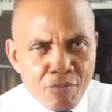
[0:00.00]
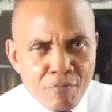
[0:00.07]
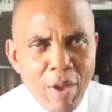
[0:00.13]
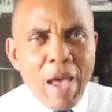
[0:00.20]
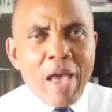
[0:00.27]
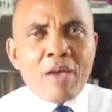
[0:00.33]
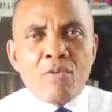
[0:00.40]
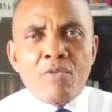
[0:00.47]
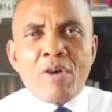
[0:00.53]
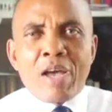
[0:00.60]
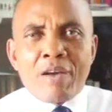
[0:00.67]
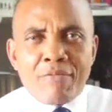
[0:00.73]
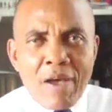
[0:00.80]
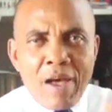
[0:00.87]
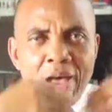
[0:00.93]
by
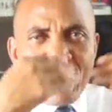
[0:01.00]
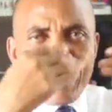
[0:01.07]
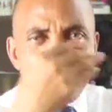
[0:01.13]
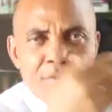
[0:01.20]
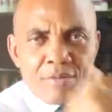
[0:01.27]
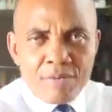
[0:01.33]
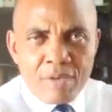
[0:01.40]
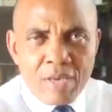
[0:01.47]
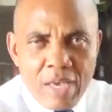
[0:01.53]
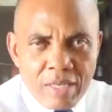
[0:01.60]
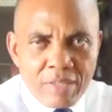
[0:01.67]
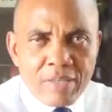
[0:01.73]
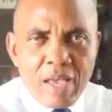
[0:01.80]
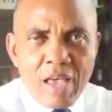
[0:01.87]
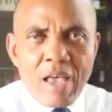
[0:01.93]
whoever
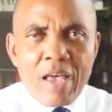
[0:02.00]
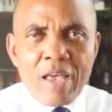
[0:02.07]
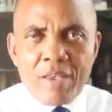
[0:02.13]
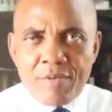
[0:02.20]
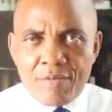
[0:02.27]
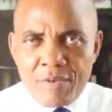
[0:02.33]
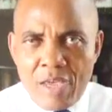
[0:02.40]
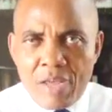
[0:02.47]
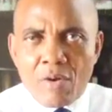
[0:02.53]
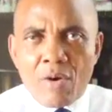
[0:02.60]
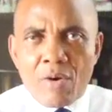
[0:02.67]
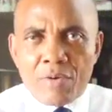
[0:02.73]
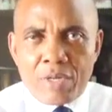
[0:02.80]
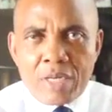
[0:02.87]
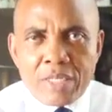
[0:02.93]
is
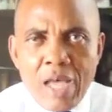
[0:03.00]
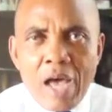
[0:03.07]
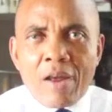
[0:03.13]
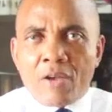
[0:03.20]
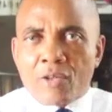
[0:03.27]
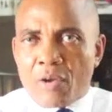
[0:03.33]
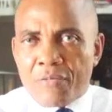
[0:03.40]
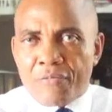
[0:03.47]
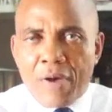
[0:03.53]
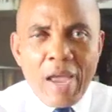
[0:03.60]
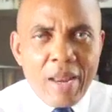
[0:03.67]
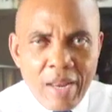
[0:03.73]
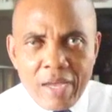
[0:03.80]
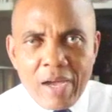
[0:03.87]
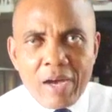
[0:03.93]
desirous of
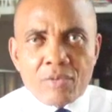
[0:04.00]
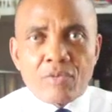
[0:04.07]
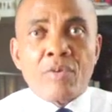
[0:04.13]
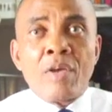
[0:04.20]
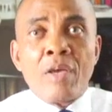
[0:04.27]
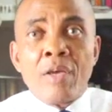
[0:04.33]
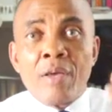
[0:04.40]
finding out.